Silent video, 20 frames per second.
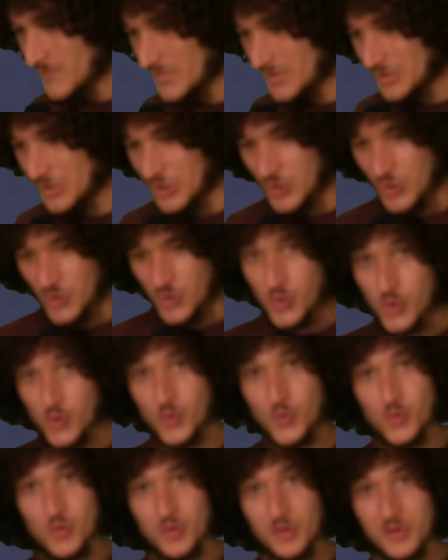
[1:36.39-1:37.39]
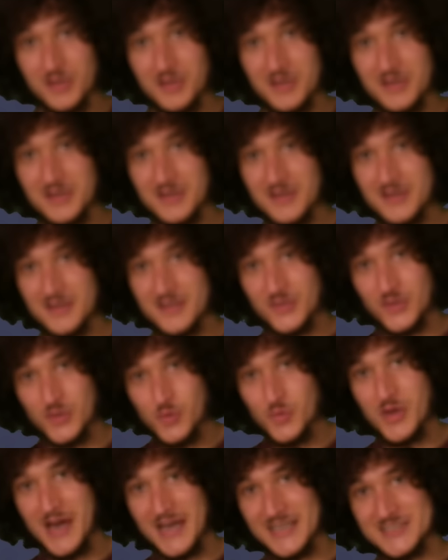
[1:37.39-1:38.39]
You
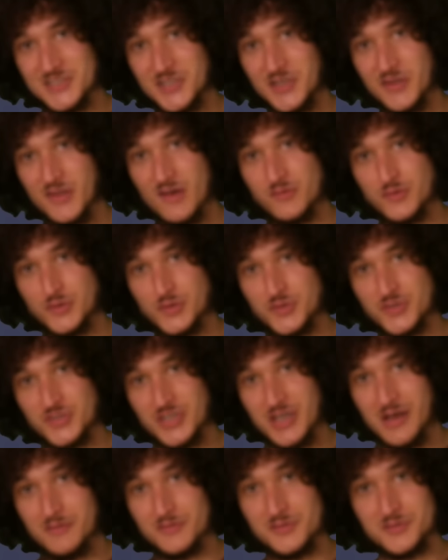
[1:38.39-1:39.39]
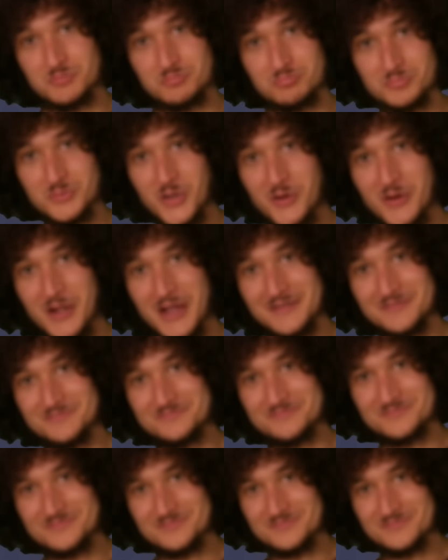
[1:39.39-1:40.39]
guys can govern yourselves. All right.
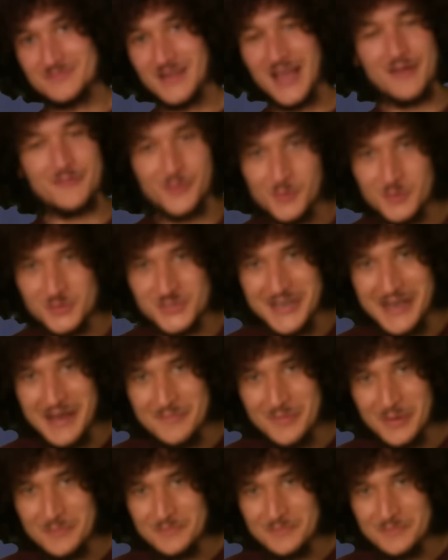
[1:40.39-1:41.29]
Everyone's happy.